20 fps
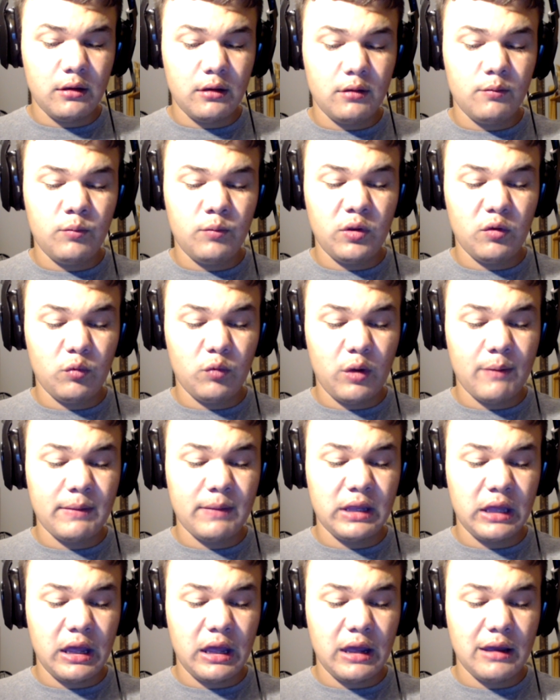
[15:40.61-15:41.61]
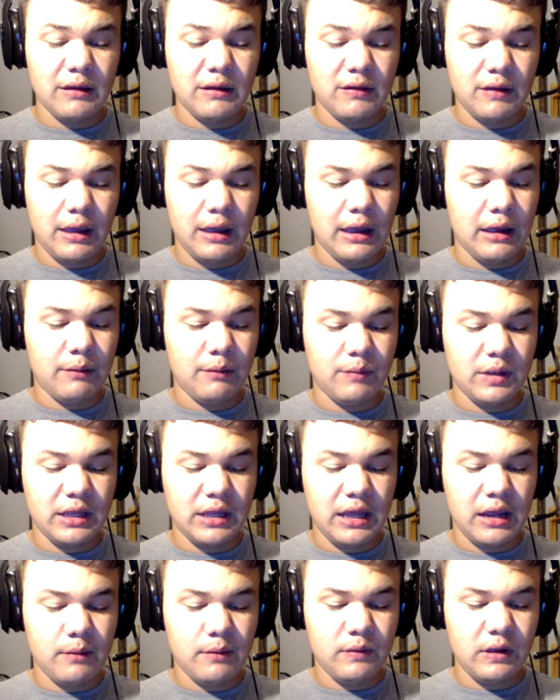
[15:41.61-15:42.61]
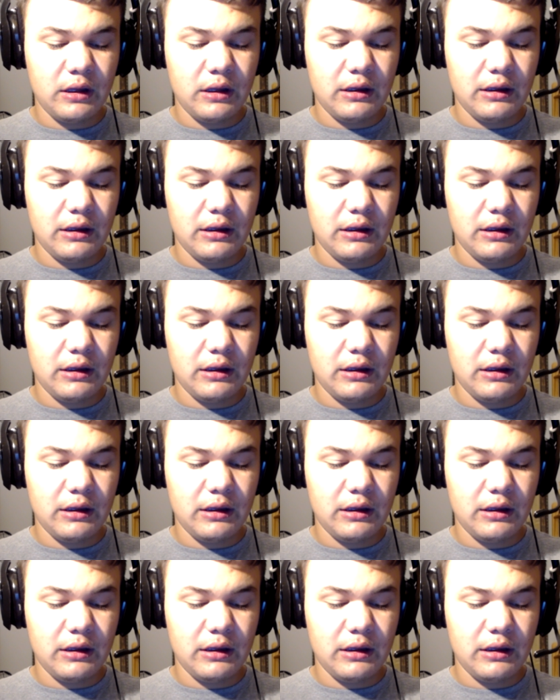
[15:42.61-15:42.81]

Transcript: Bill Wimminghayes and became